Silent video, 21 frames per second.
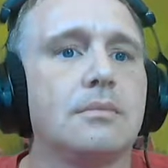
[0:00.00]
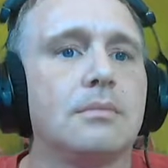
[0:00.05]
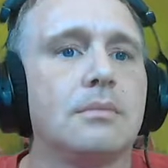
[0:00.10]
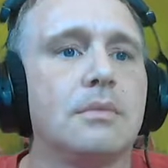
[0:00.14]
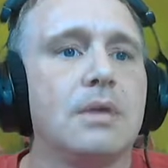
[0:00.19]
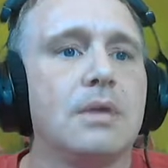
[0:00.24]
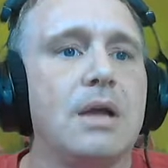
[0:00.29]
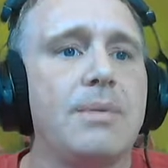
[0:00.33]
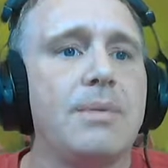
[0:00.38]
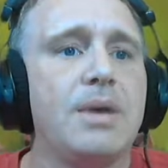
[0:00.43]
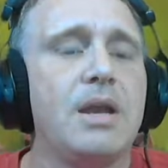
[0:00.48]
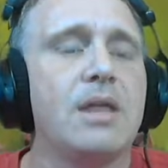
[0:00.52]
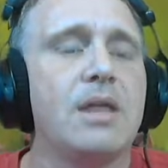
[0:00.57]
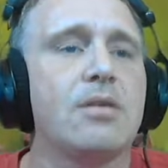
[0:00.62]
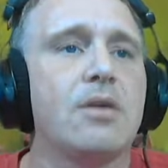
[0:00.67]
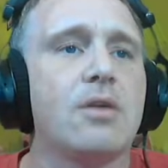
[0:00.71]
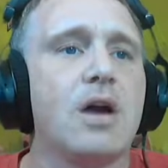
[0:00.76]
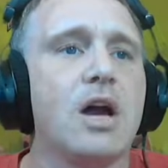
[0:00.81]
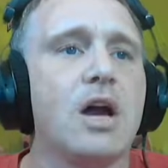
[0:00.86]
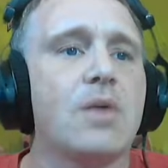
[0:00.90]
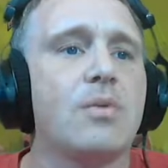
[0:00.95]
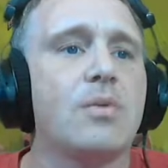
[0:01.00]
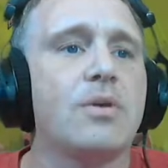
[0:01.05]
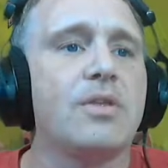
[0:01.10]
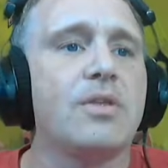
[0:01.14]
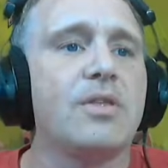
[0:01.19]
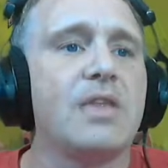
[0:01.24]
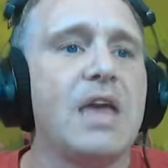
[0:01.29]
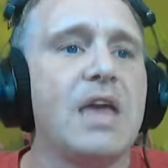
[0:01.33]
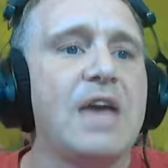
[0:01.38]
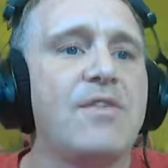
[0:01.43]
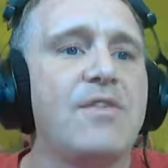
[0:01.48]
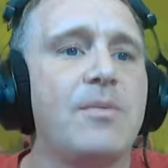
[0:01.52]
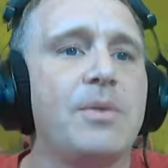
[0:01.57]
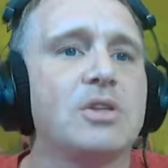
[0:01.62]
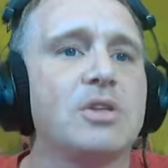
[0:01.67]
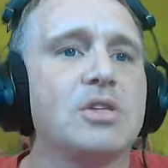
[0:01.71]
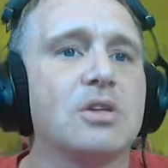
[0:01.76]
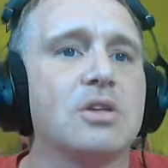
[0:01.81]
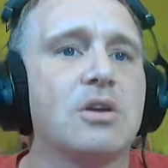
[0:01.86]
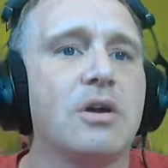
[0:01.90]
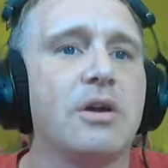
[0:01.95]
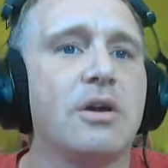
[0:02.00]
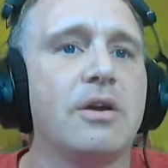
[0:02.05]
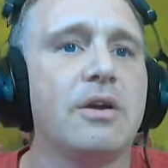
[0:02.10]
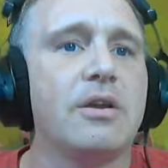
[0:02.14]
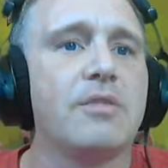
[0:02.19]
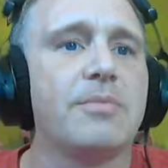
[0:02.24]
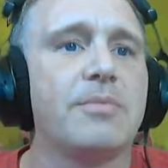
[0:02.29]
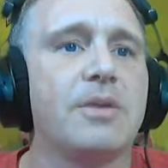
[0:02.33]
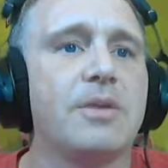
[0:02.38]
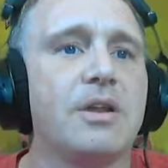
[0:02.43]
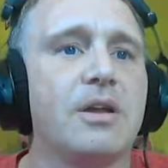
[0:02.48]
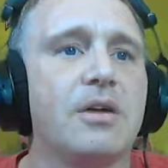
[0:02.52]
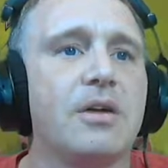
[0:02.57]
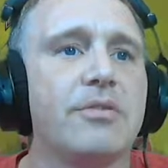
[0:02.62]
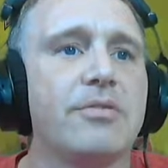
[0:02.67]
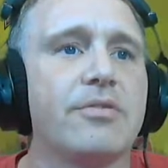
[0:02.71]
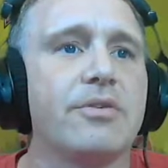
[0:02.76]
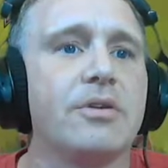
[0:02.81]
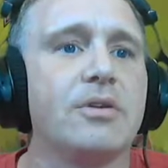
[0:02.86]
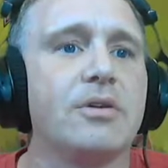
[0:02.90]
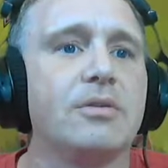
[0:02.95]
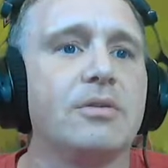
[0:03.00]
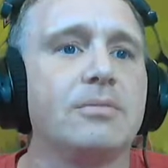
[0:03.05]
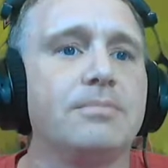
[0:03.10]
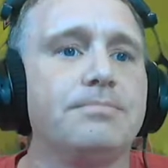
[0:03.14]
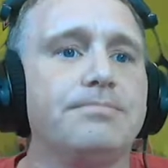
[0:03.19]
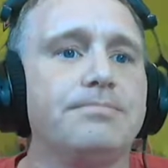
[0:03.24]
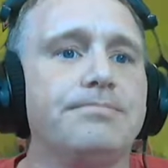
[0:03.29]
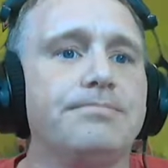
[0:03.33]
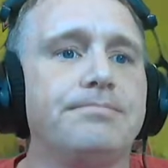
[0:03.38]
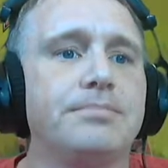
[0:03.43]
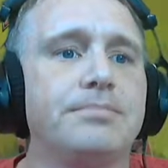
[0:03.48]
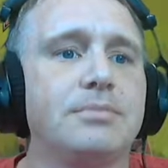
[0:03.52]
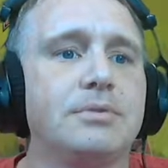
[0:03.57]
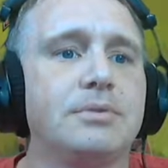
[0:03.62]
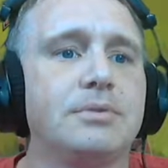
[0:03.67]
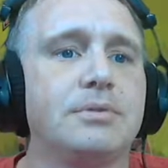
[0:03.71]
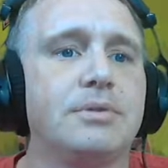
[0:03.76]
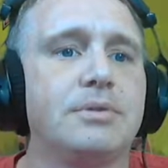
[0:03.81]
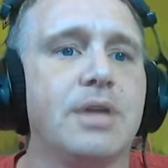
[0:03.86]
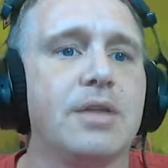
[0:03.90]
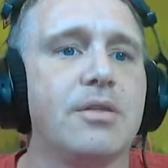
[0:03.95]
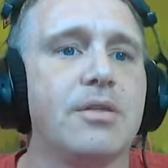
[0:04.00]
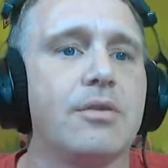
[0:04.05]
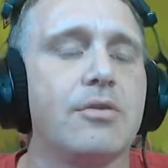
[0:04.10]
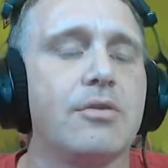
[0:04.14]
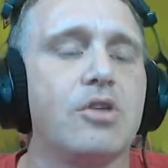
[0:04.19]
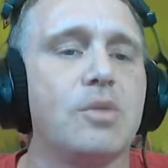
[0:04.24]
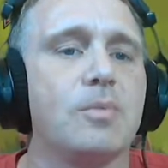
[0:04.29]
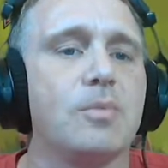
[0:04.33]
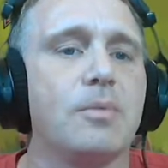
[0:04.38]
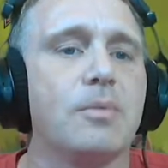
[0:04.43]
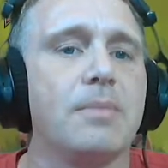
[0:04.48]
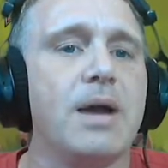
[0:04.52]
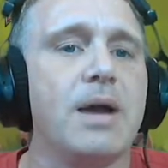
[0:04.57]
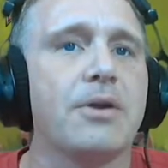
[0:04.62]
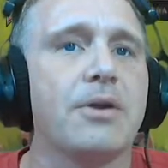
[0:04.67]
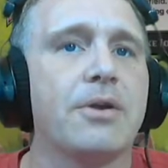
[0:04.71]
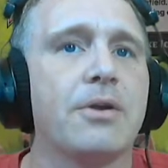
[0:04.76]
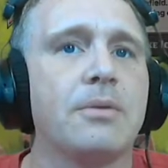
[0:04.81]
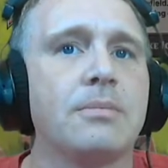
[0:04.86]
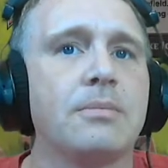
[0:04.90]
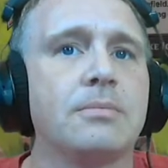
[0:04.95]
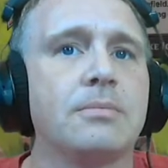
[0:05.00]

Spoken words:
I mean, it's awkward that they have a bunch of cards, but it also doesn't super matter.